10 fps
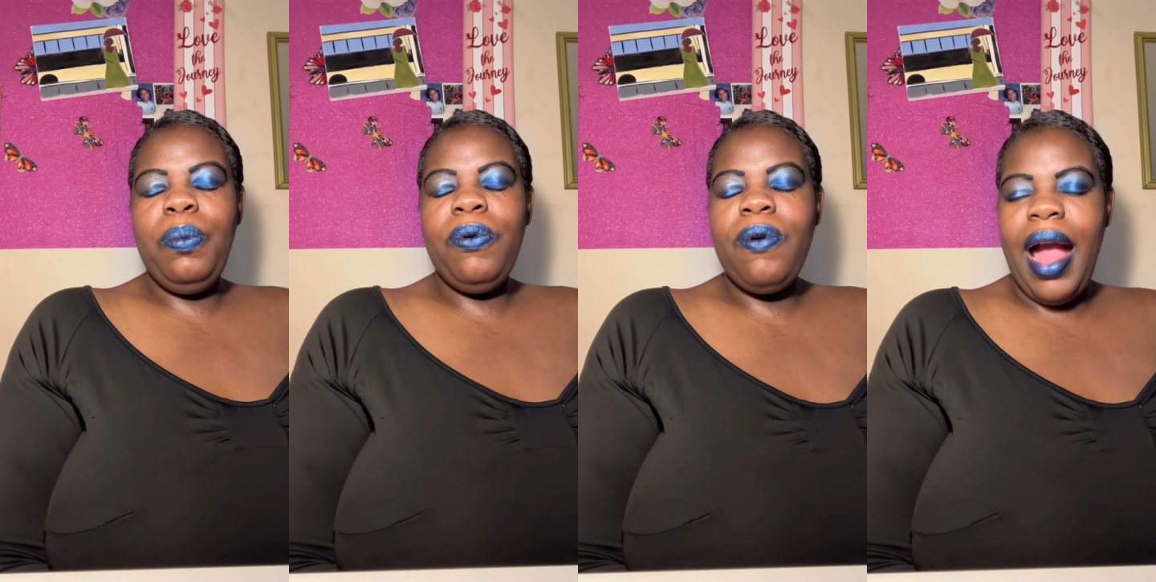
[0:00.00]

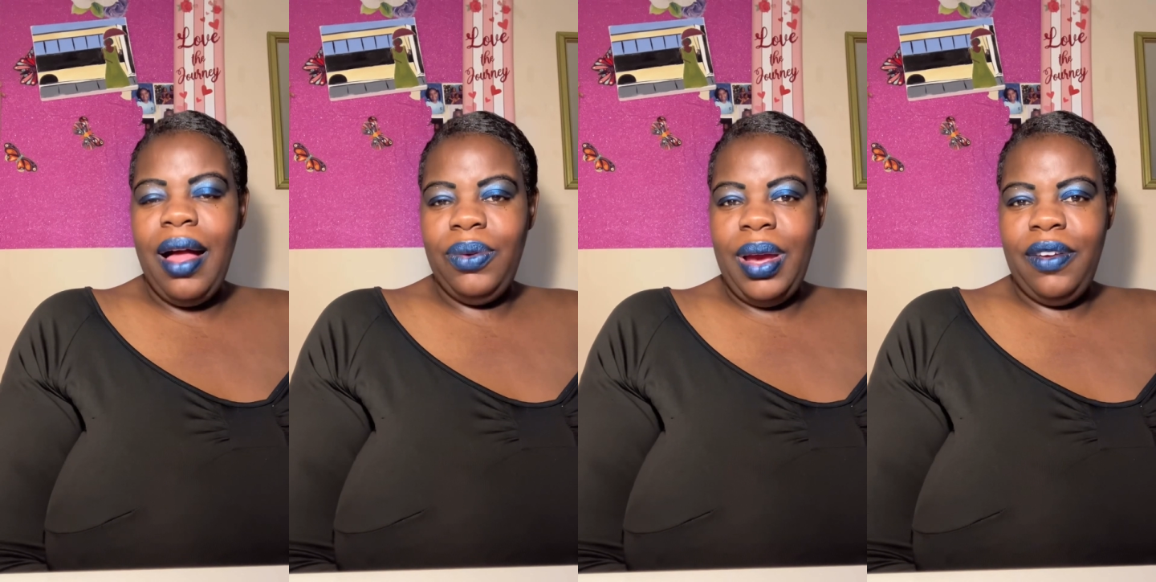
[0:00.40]

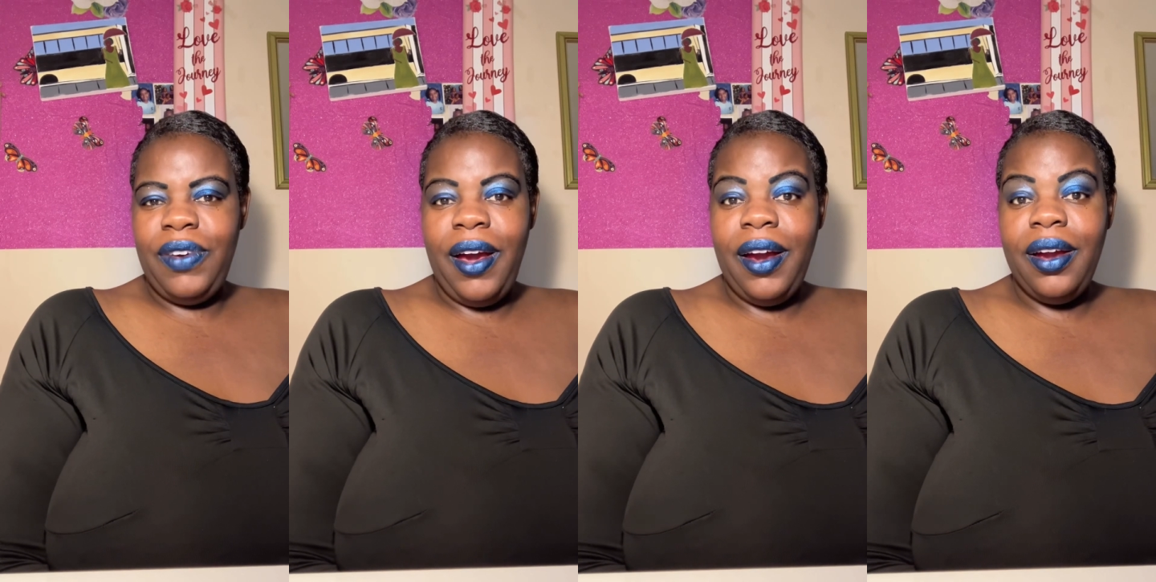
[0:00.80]
proud of
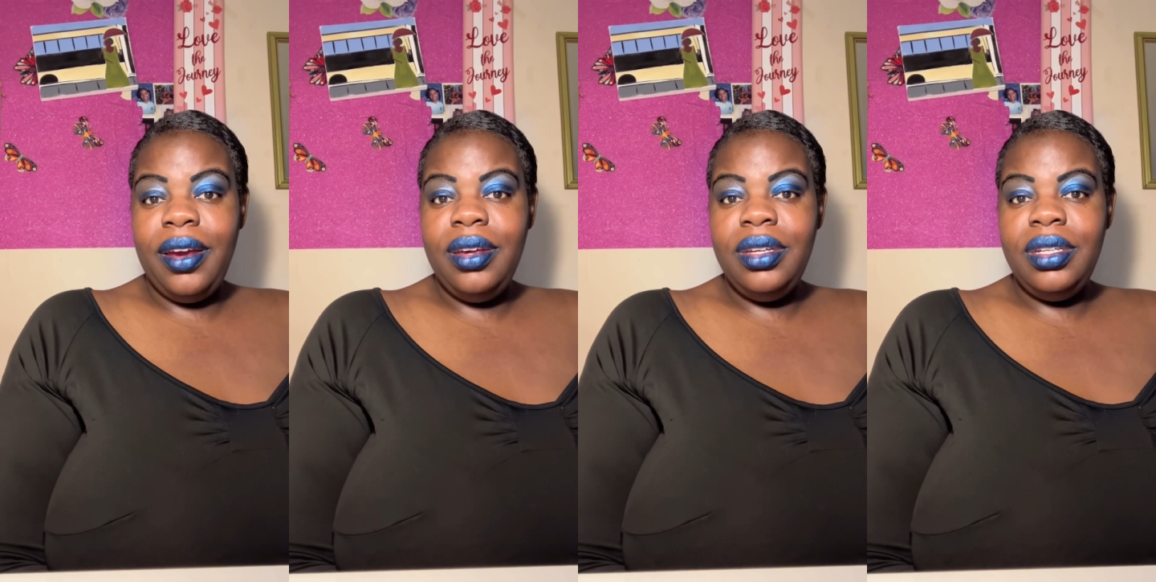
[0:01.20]
her
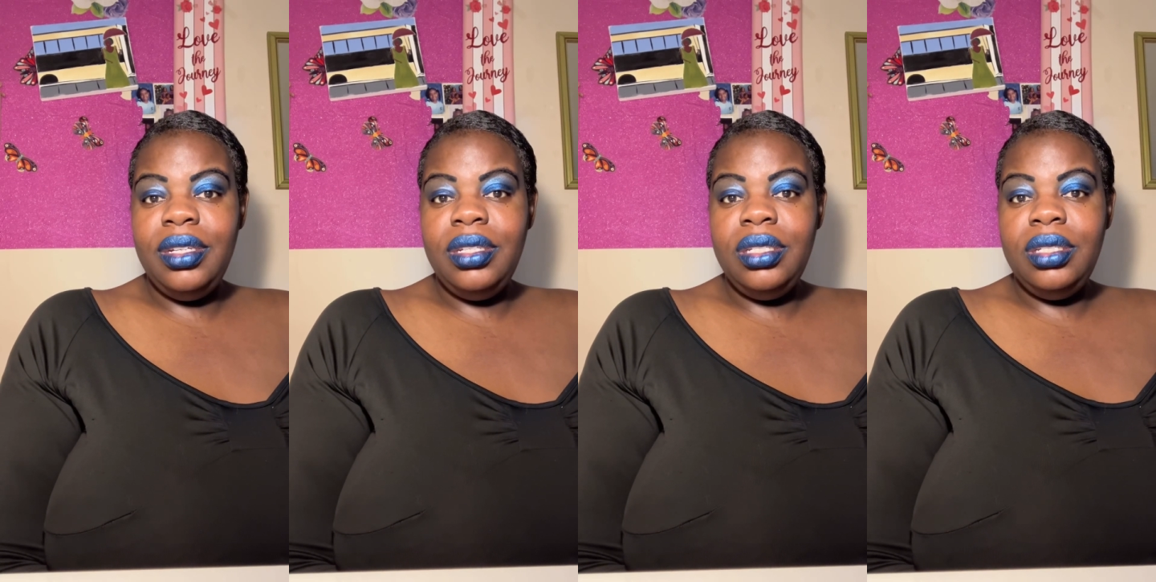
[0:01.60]

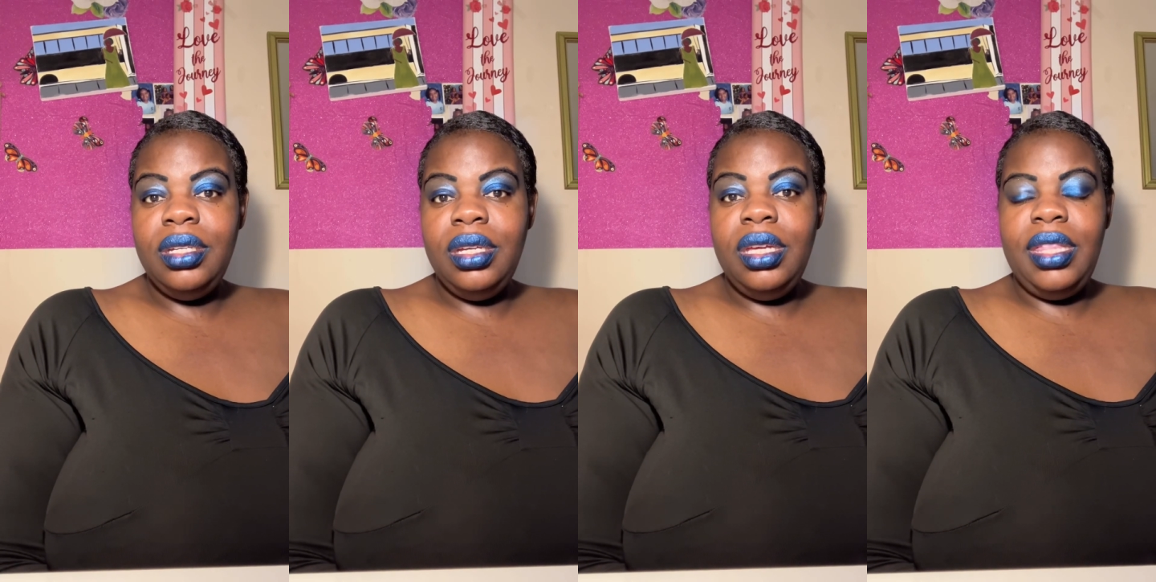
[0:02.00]

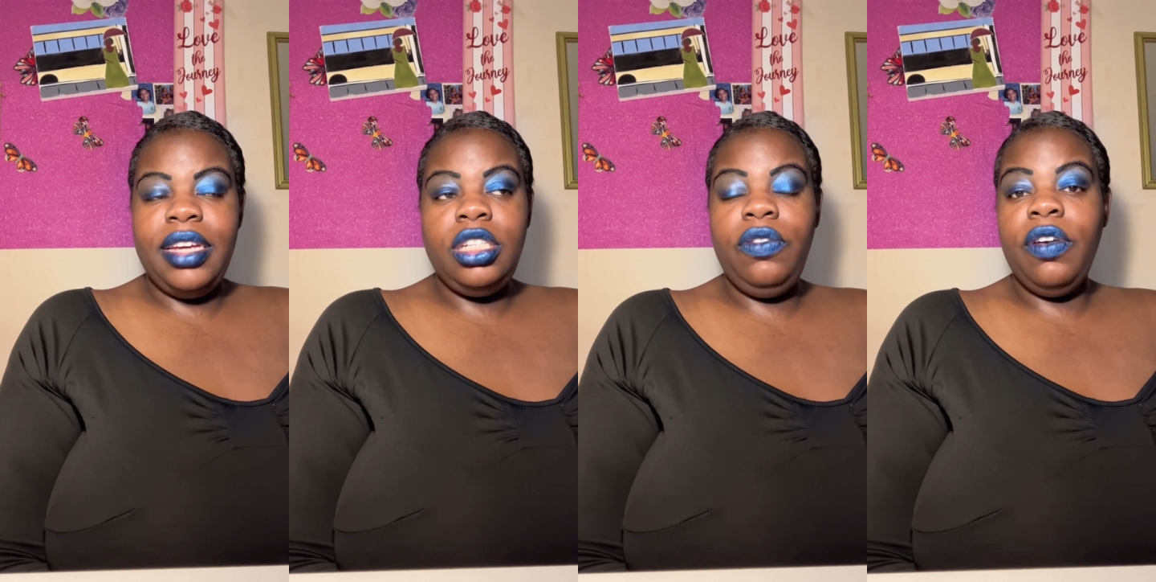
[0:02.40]
that
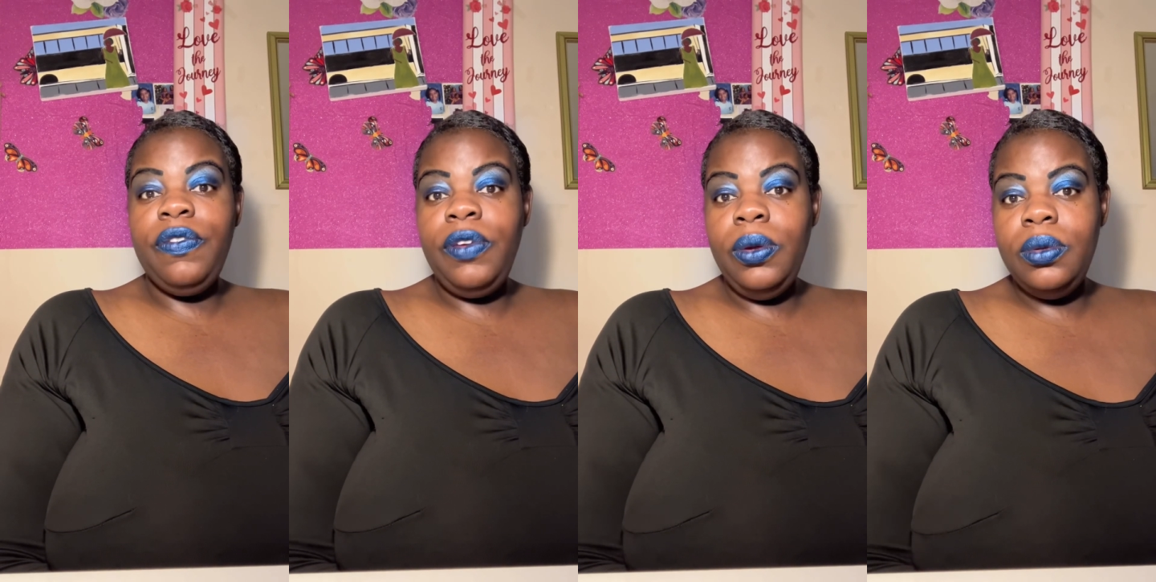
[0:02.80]
she
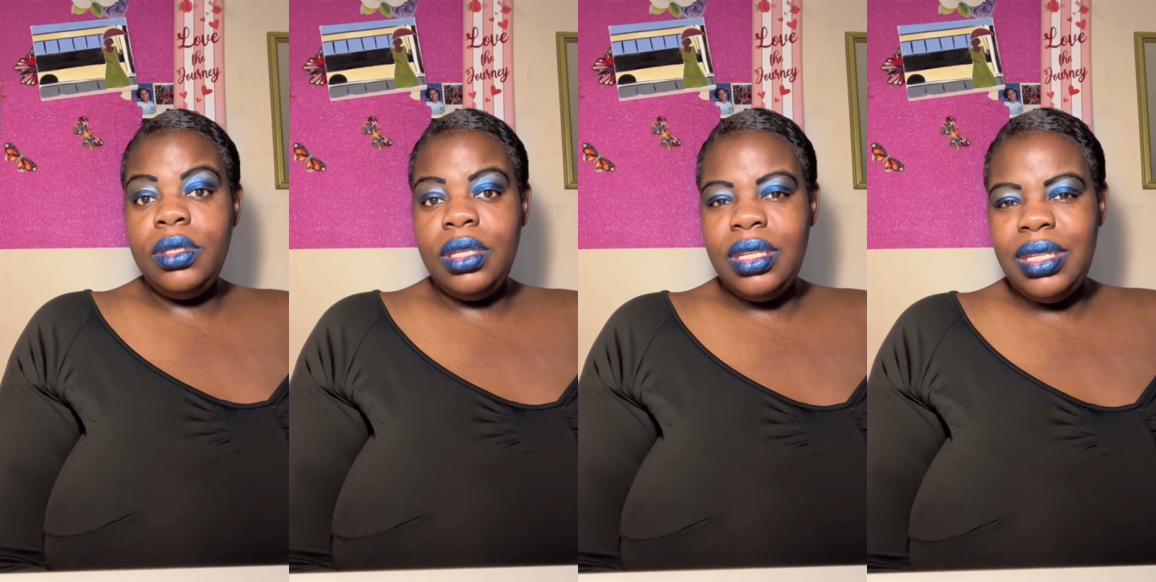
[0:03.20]

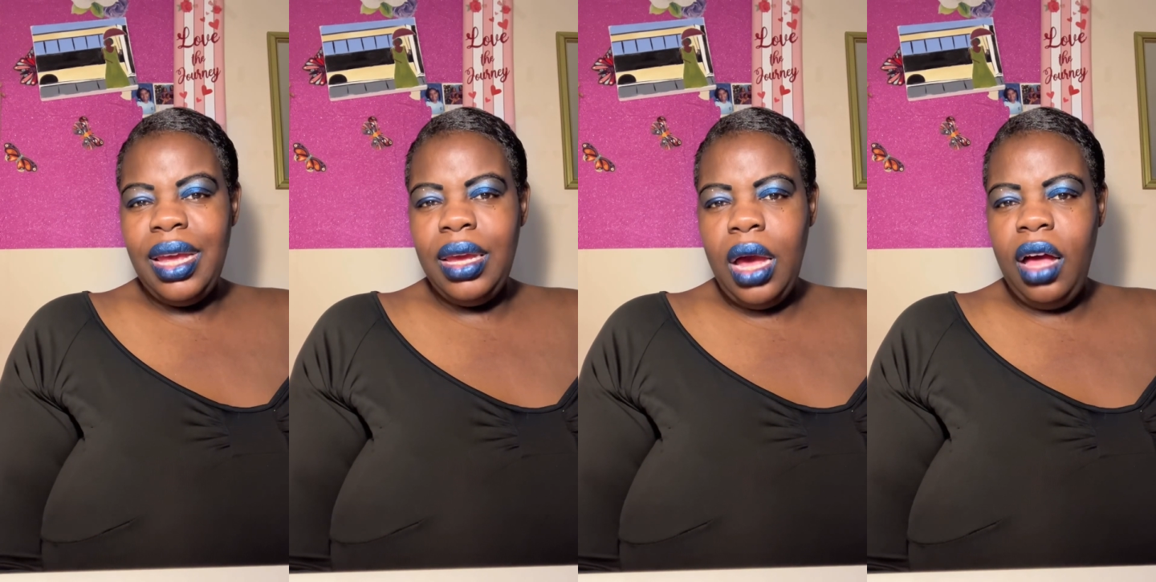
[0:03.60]
refused to
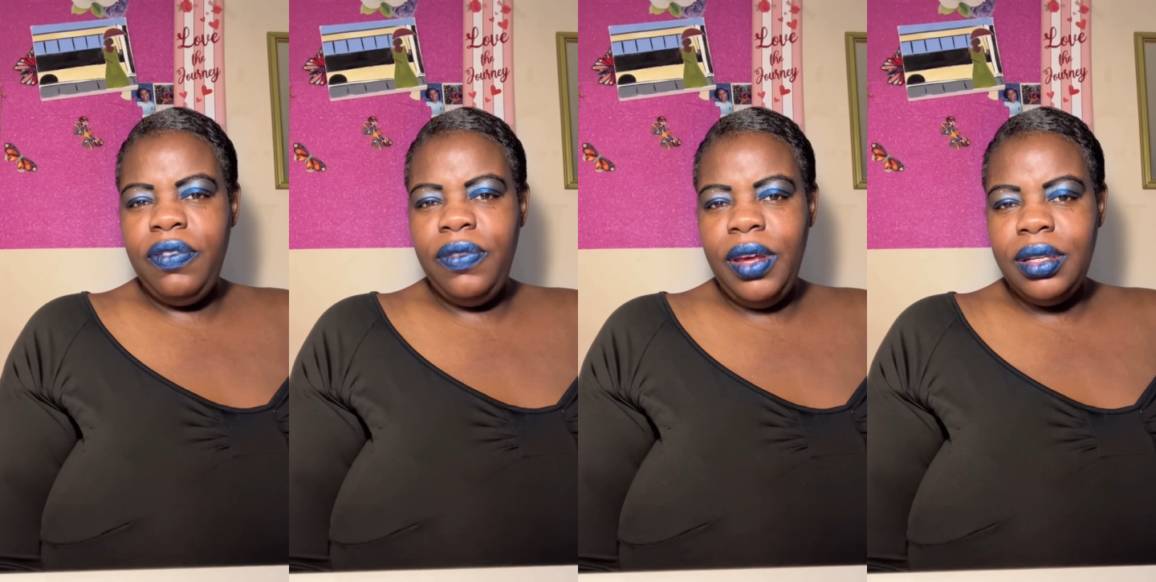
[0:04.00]
stay a
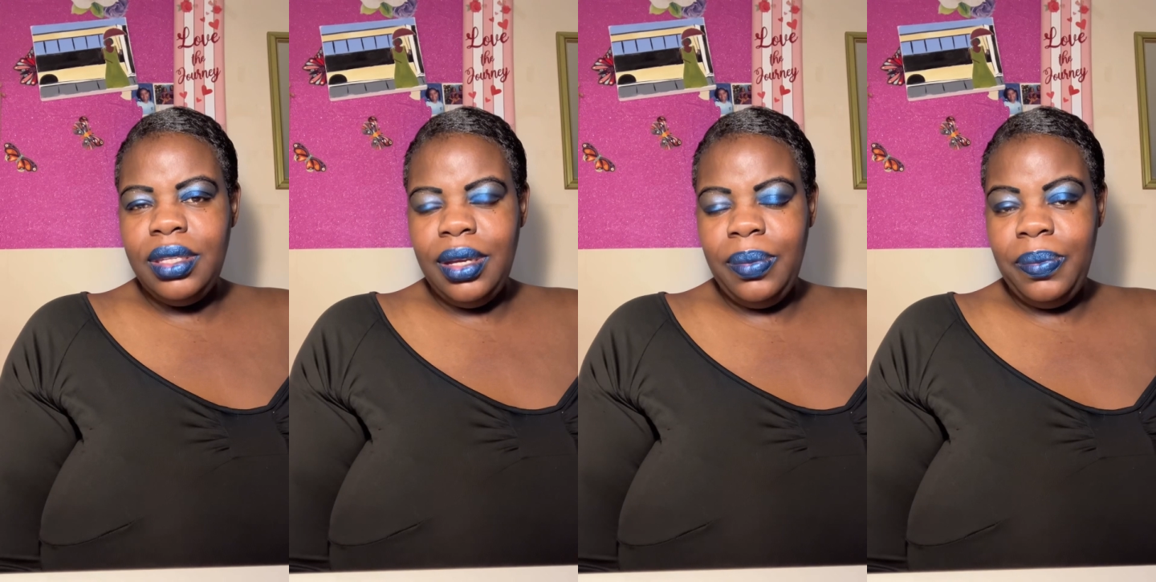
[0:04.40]

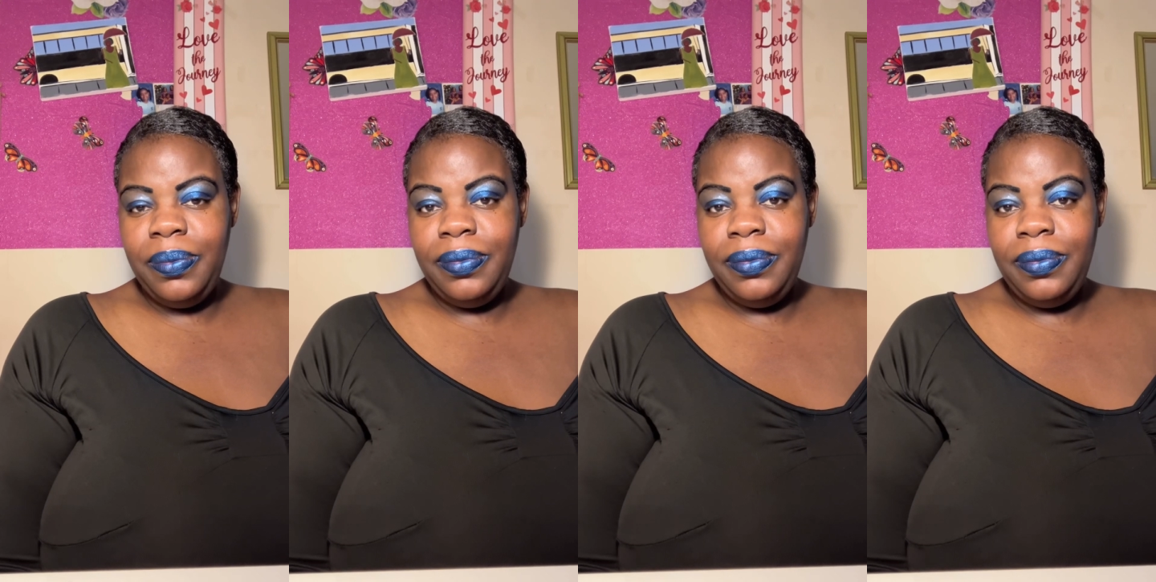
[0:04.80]
victim.